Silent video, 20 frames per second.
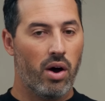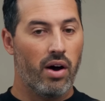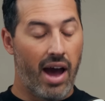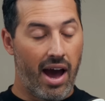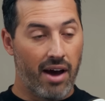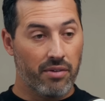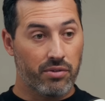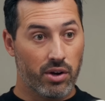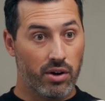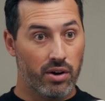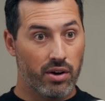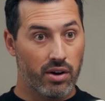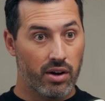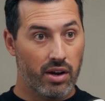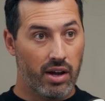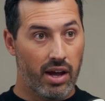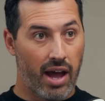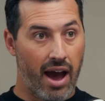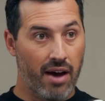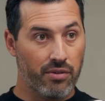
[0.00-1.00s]

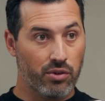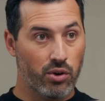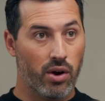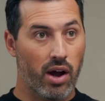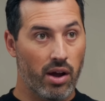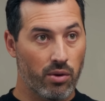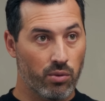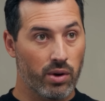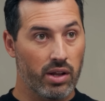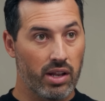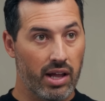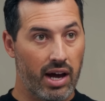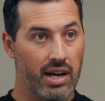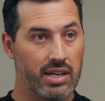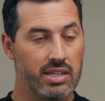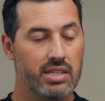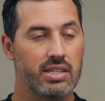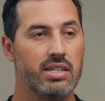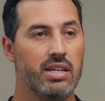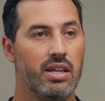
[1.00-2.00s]
after I
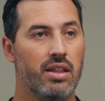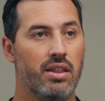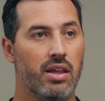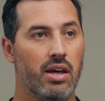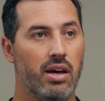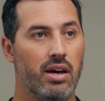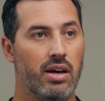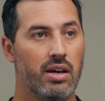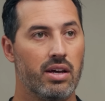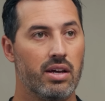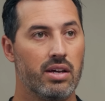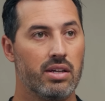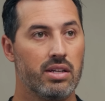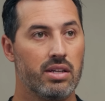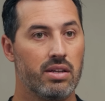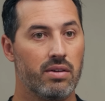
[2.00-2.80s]
realized the